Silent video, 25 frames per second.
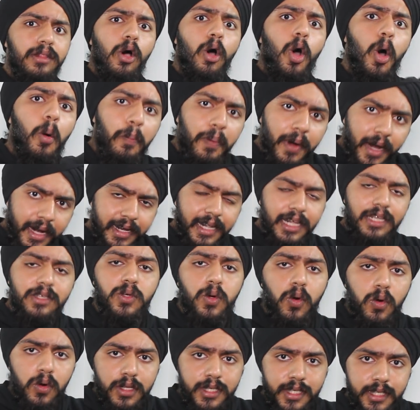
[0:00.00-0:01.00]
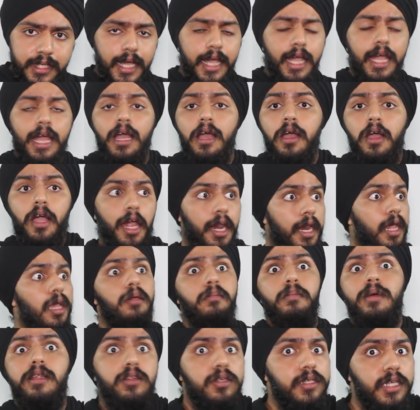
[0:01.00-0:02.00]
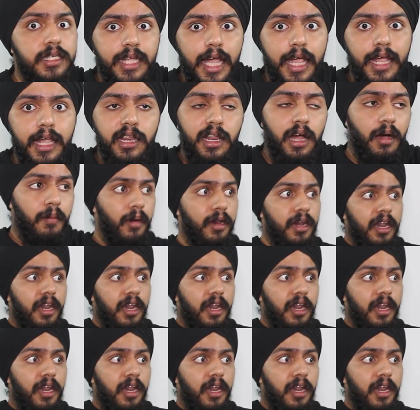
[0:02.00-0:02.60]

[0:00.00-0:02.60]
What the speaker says: the operator is going to say, but you just hang it up.